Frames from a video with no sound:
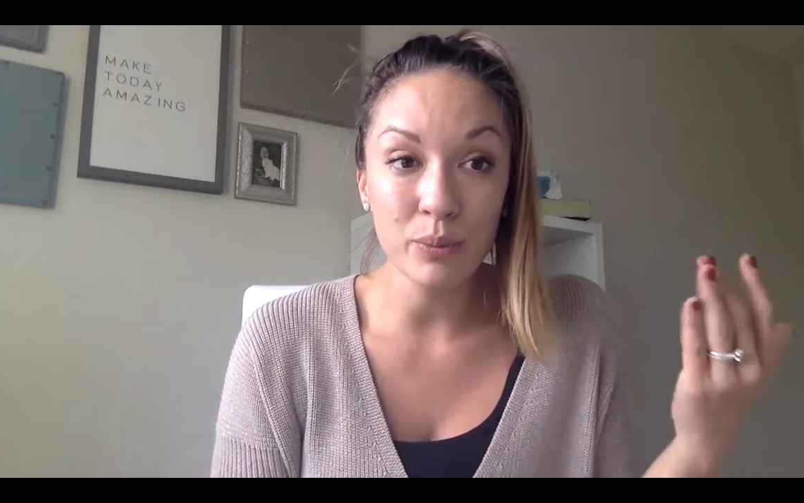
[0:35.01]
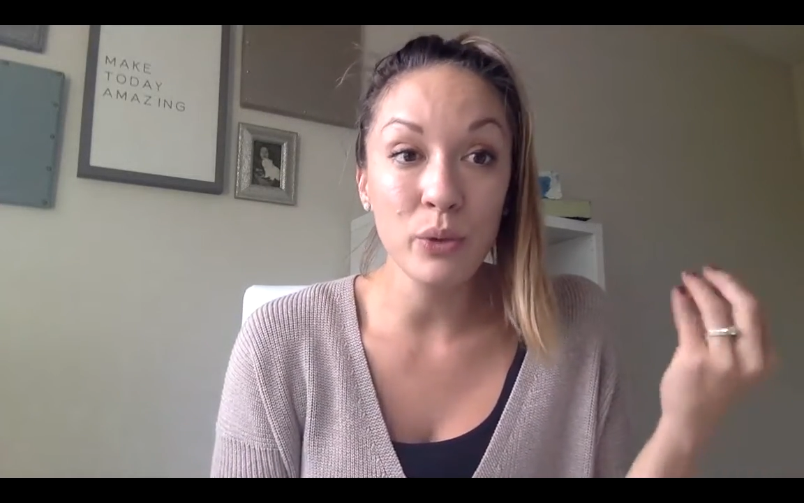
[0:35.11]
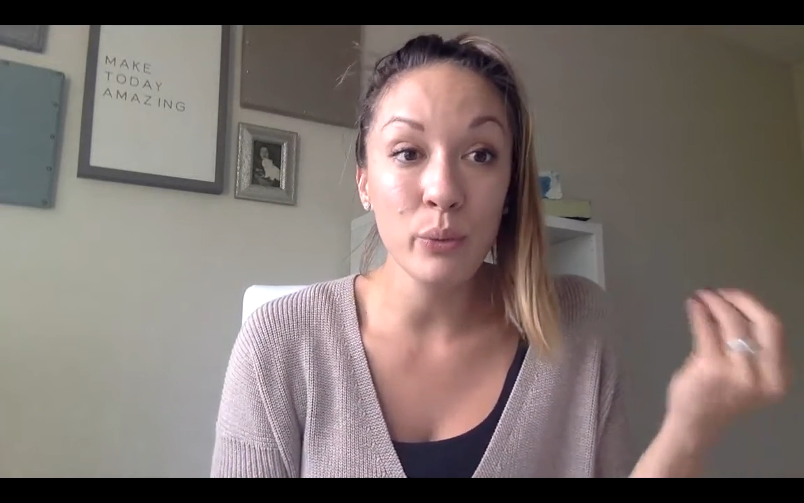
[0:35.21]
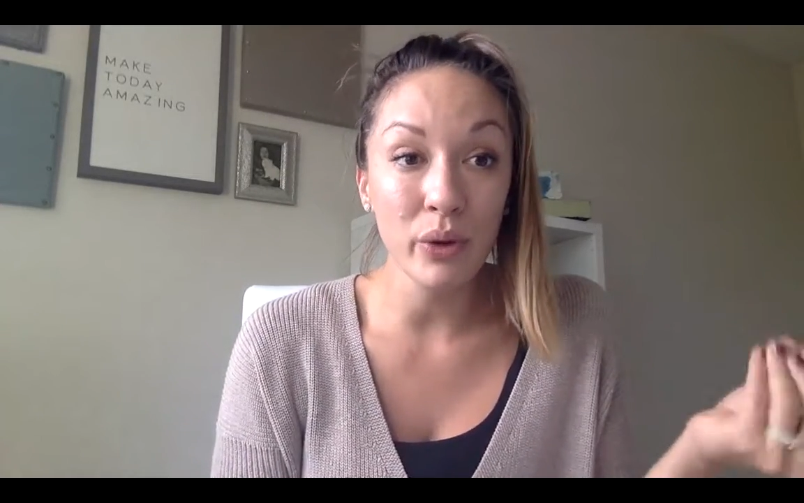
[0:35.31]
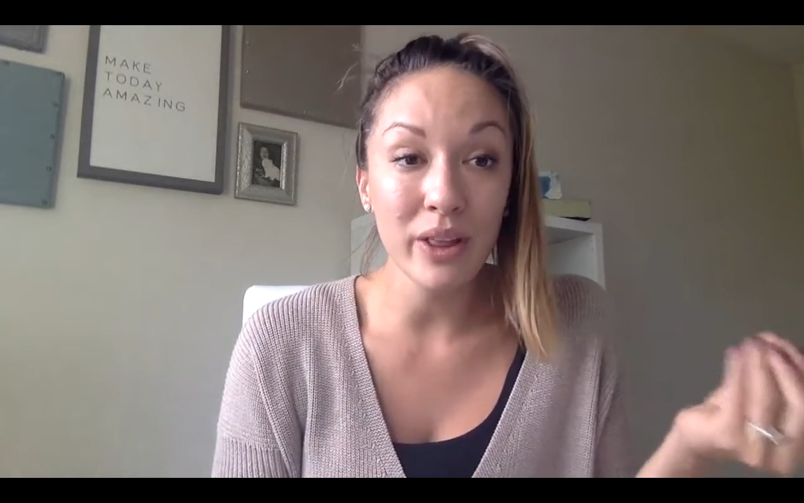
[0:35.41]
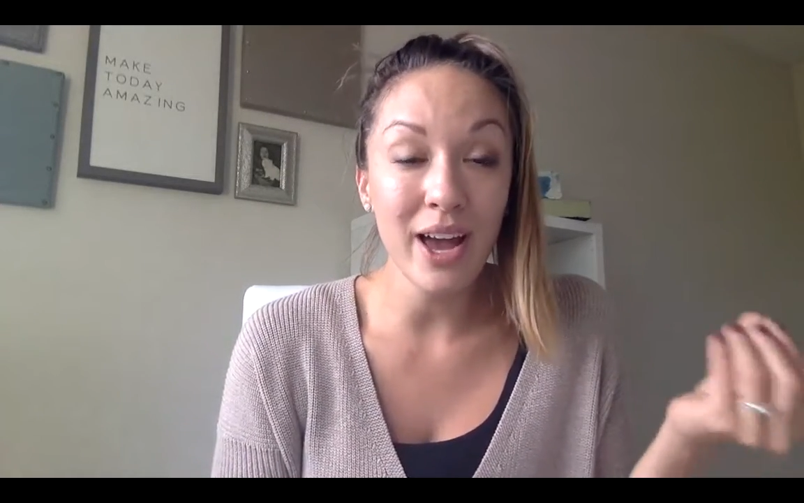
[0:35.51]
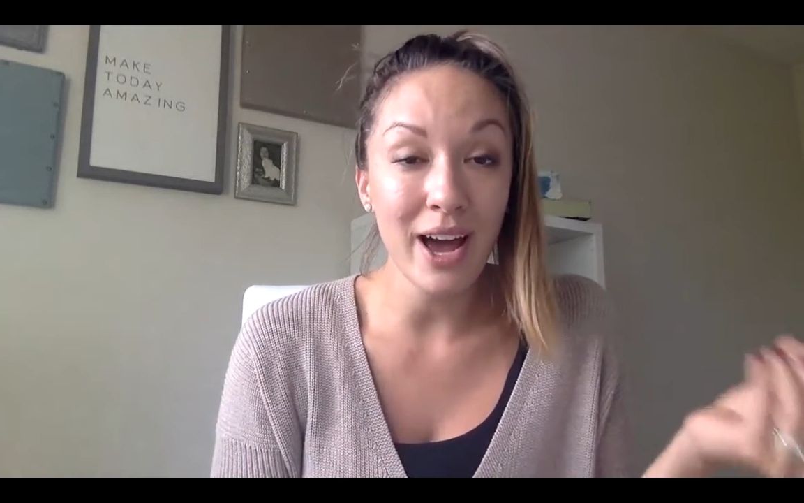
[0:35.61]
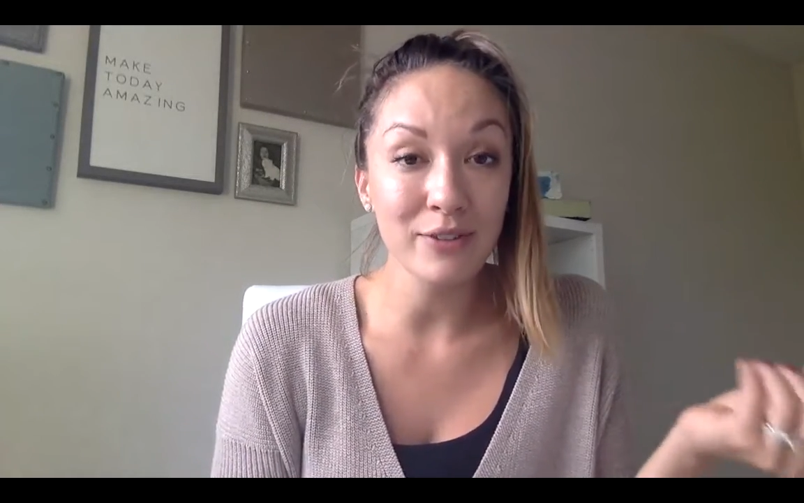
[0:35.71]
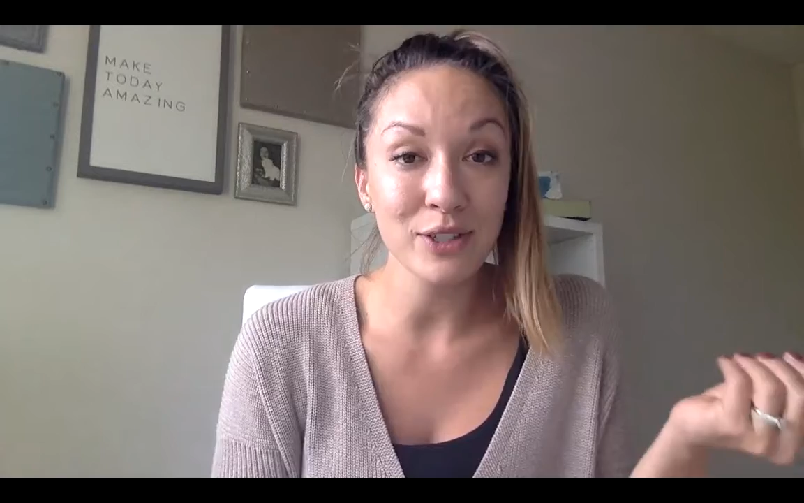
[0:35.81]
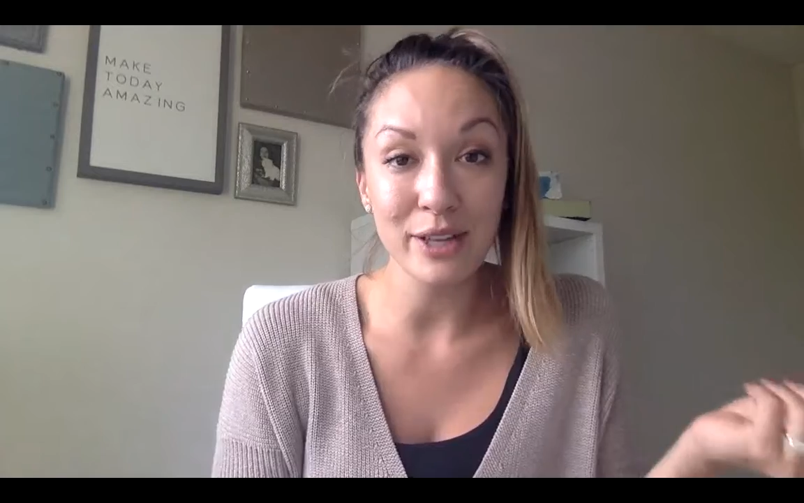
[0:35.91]
you really
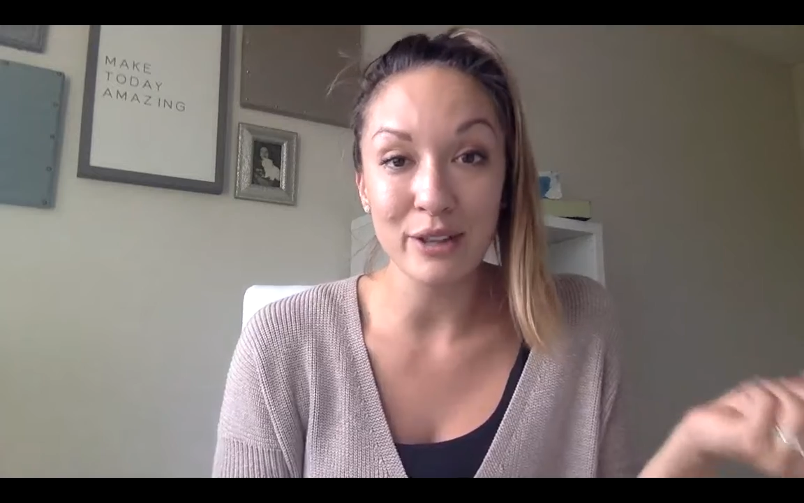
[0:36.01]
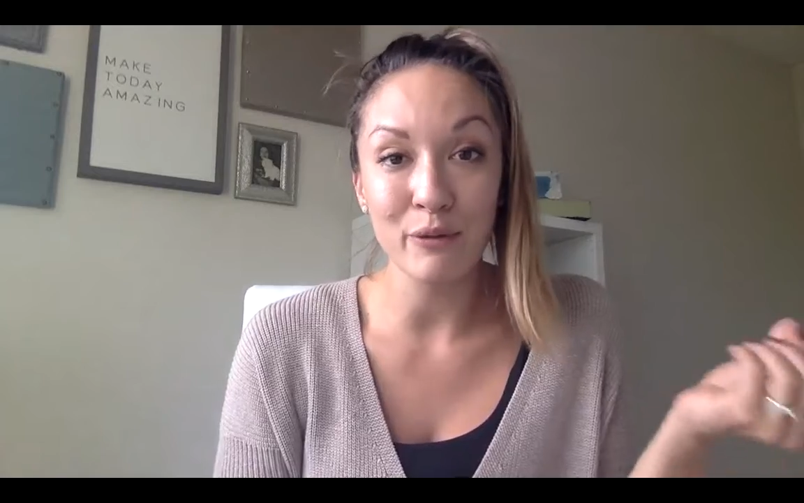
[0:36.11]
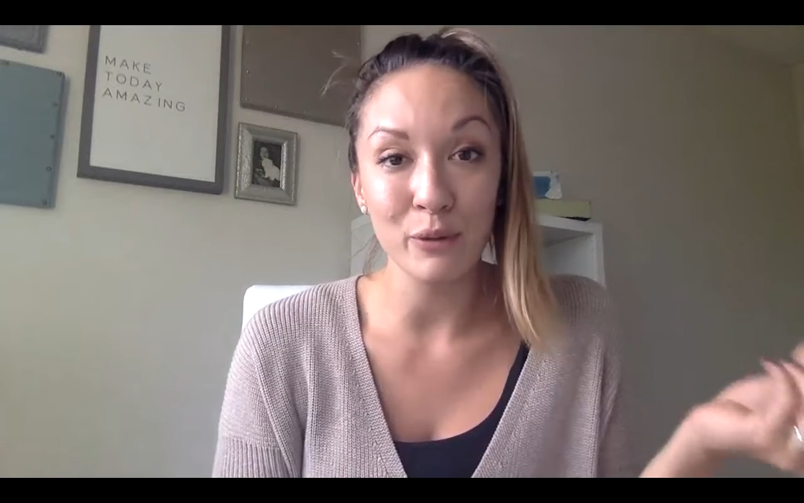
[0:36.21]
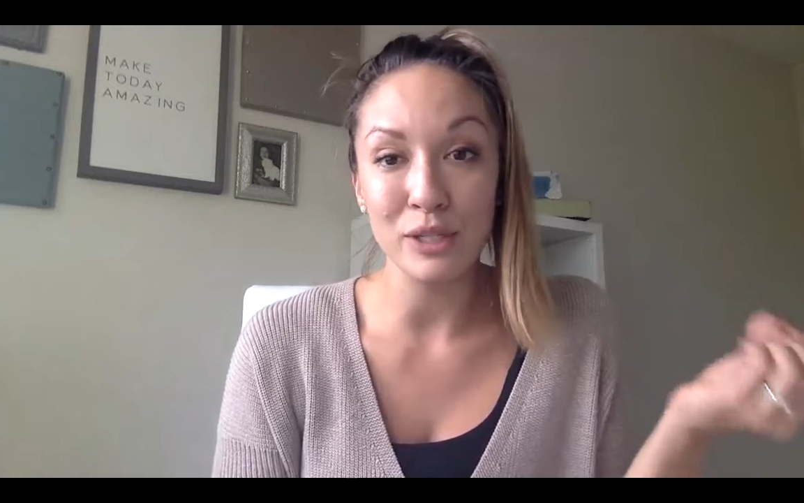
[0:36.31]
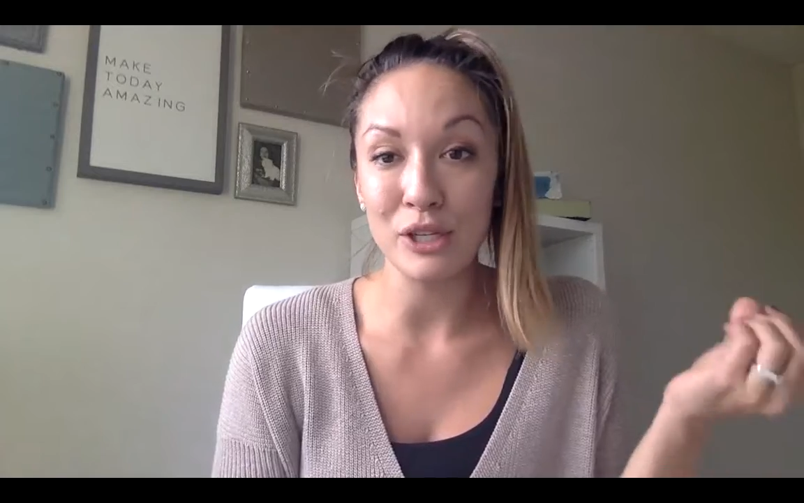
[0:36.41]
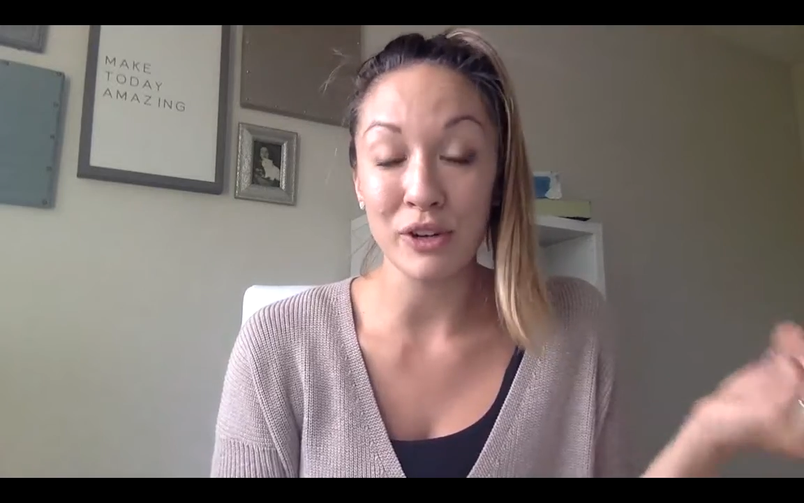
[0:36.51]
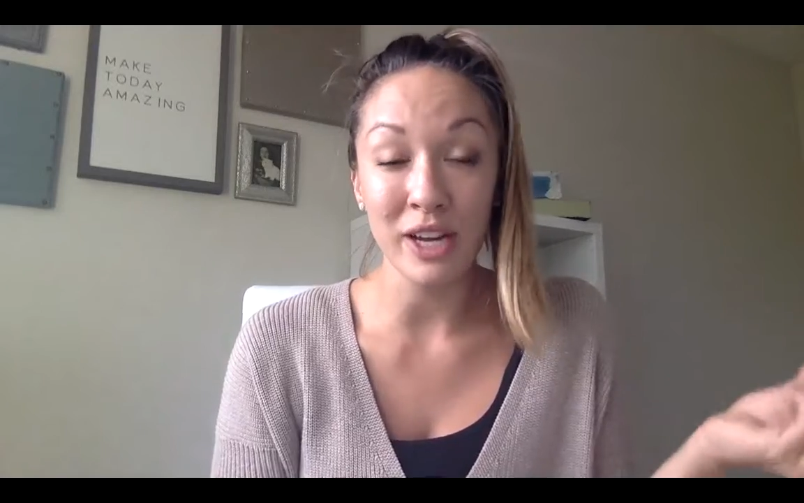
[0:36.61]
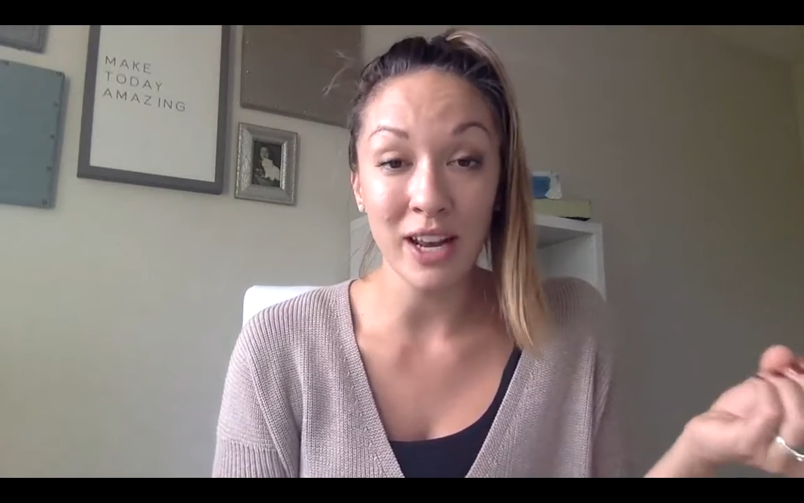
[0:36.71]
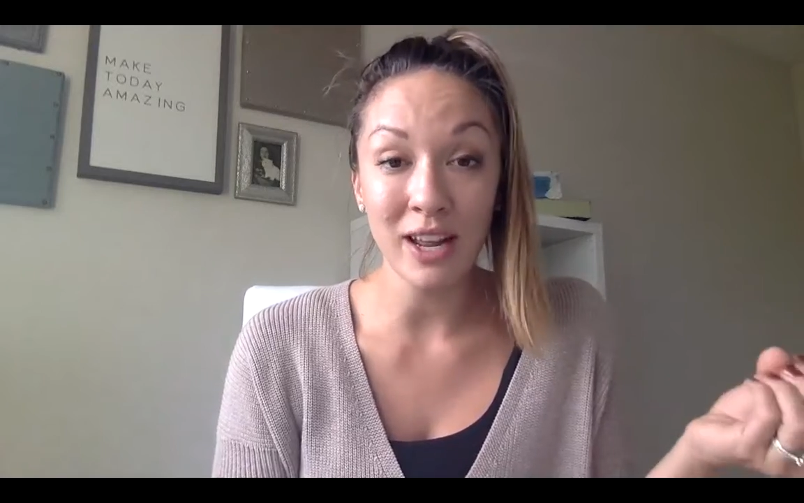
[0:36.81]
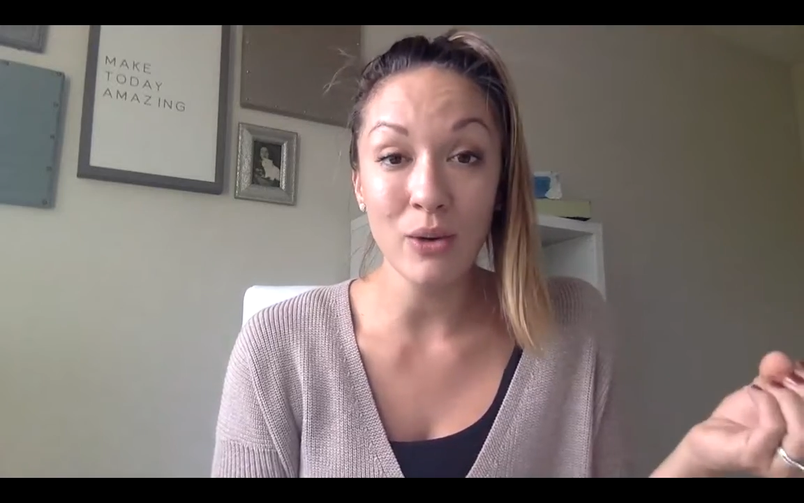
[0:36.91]
have to like the foods that you're
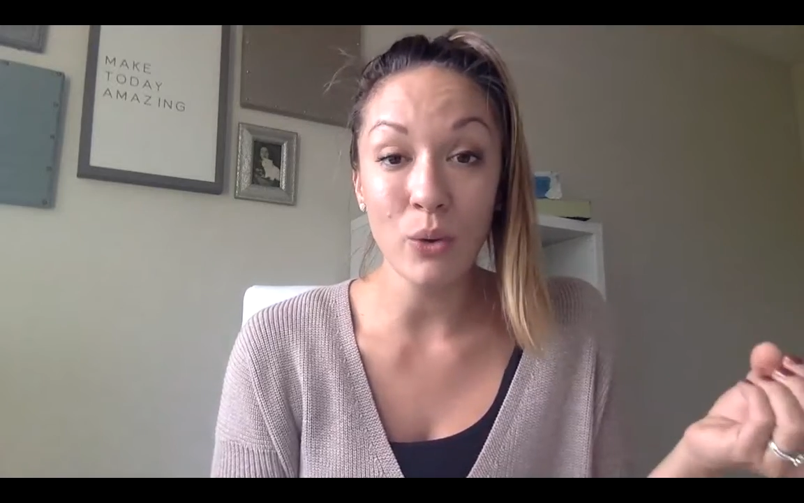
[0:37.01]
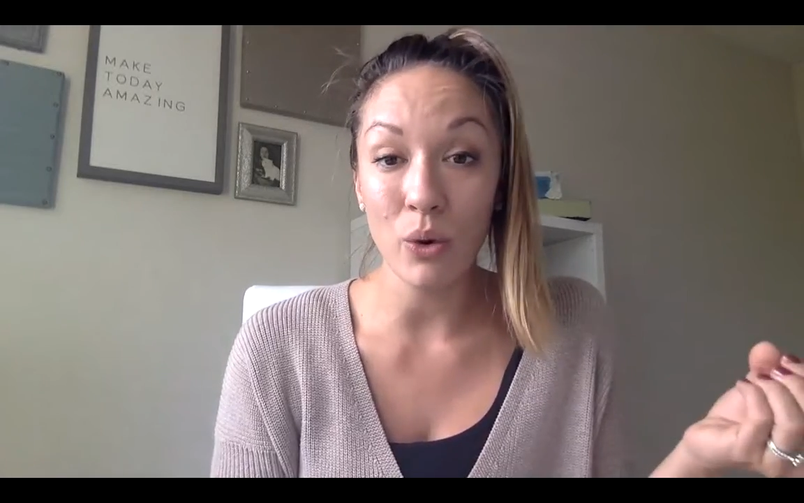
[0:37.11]
eating,